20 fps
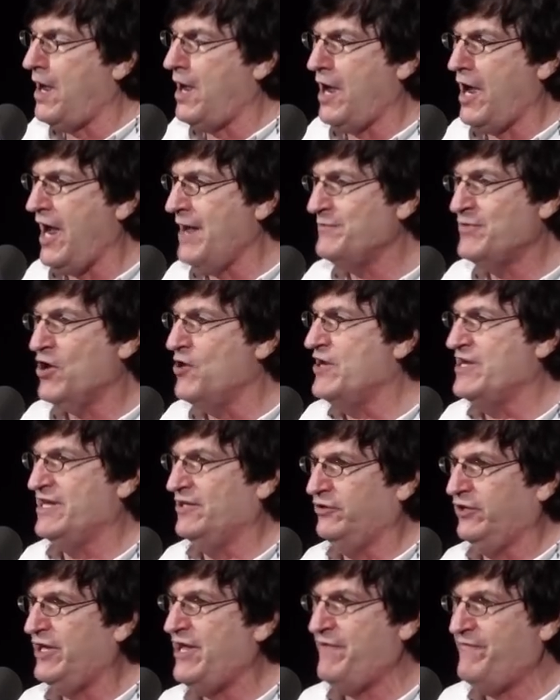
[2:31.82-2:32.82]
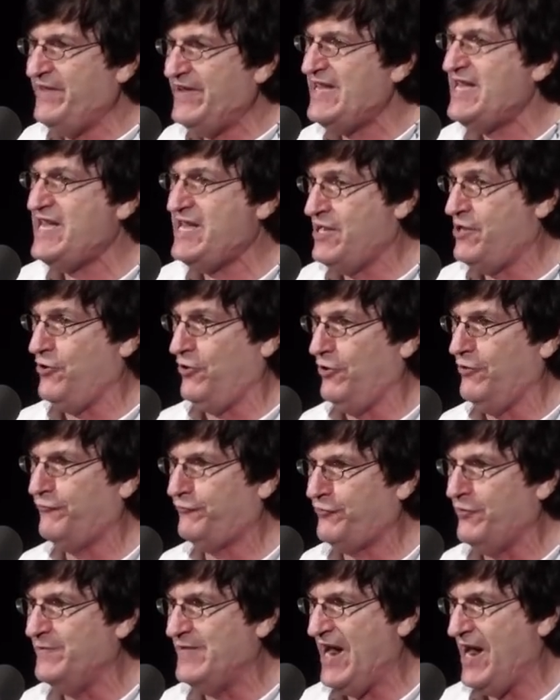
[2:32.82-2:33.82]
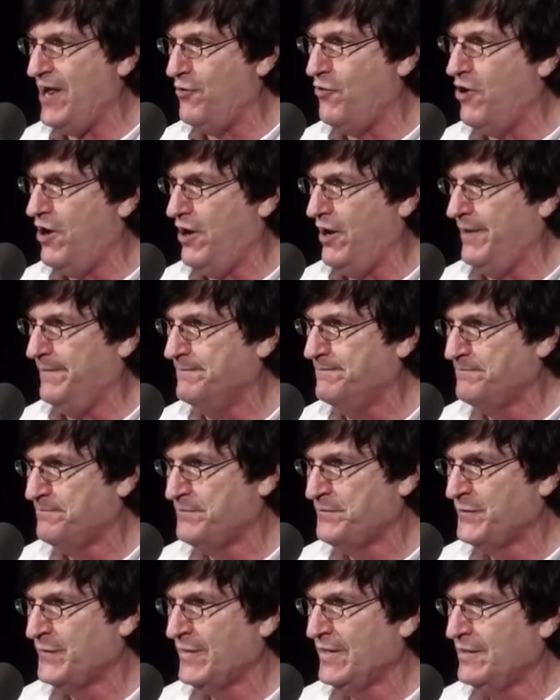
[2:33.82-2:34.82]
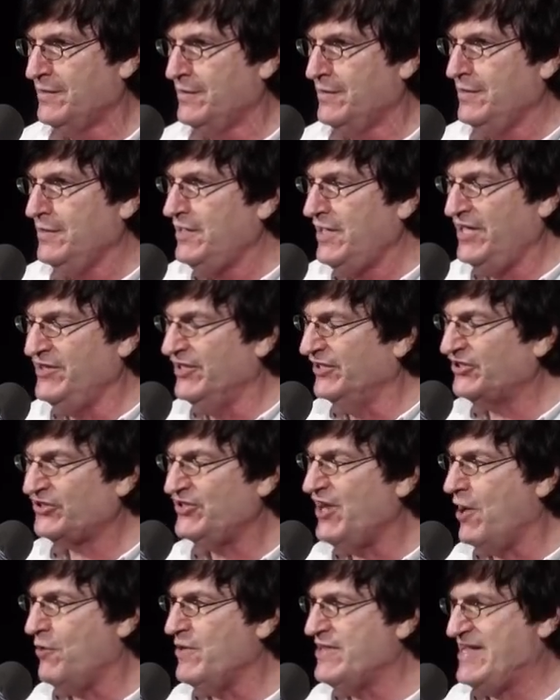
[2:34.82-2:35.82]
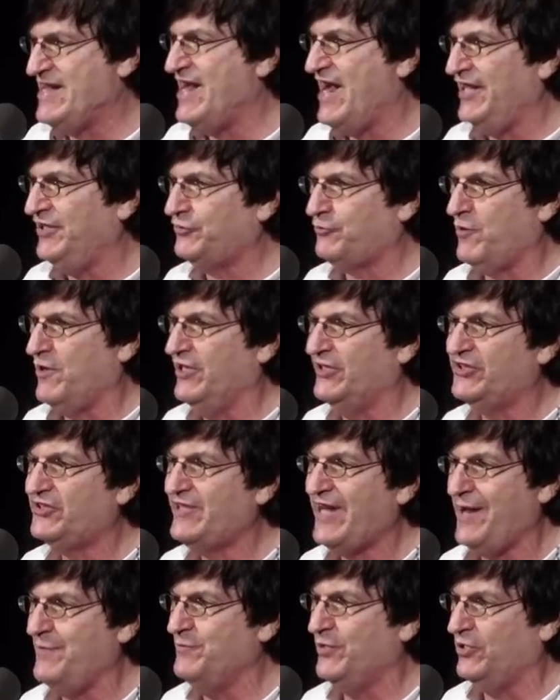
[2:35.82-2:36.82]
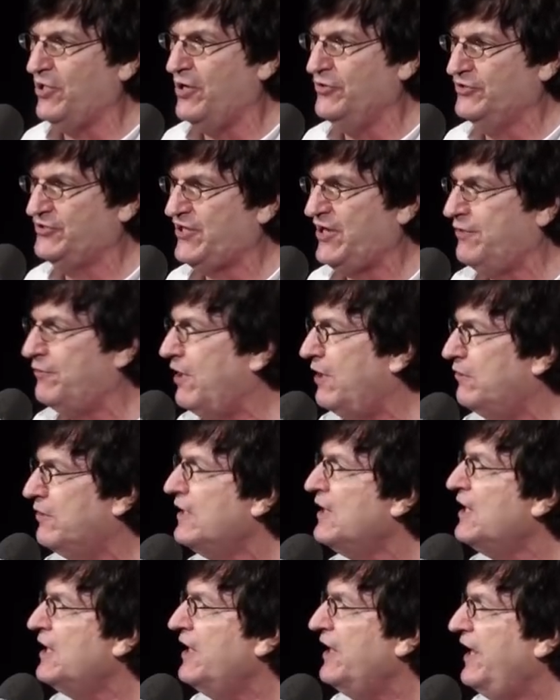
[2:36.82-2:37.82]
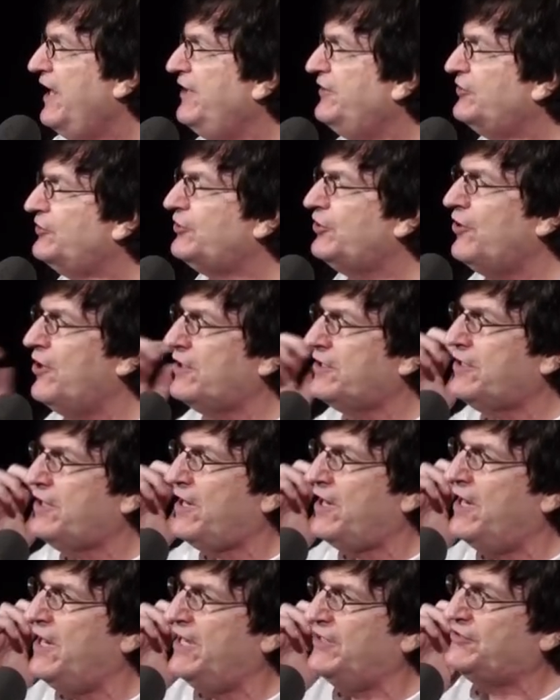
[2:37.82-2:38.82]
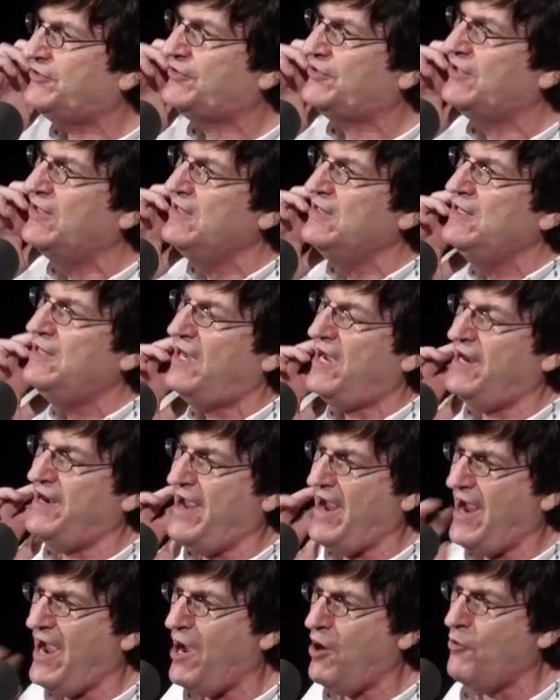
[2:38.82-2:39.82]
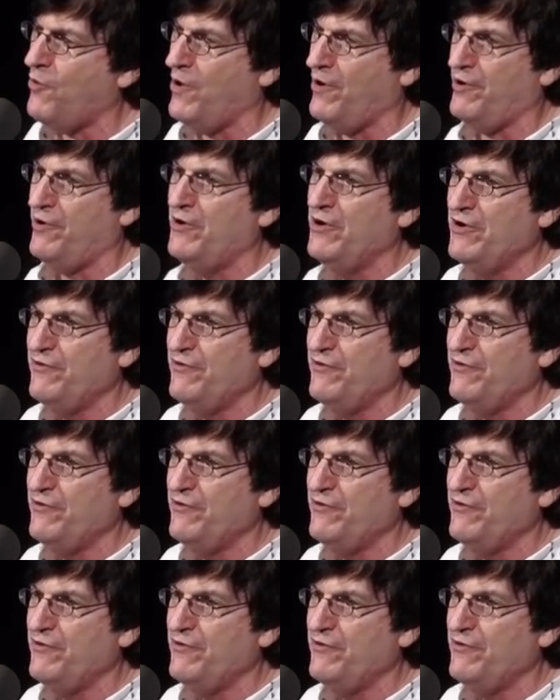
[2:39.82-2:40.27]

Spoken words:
I'm going to live here from now on, in the snow and the ice where it's 10 below zero. It took us an hour